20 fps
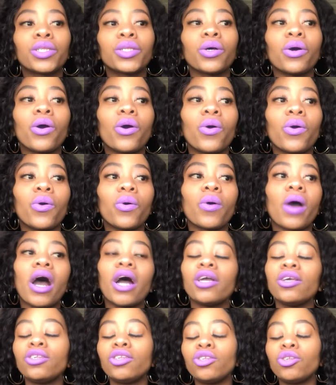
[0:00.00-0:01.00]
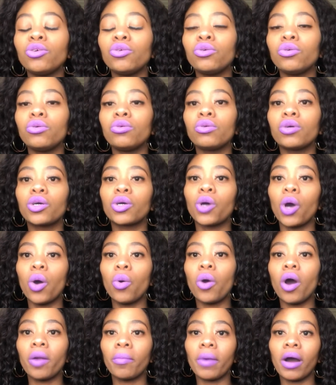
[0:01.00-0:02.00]
So I used to
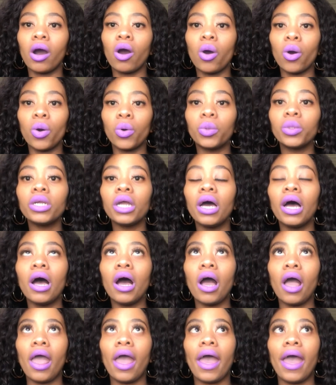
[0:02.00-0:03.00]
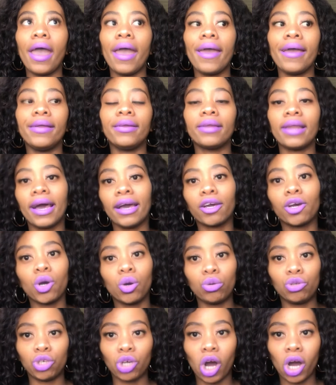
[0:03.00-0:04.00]
go on my own and like
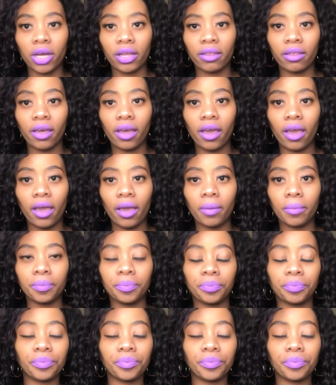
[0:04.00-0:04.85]
go jog there.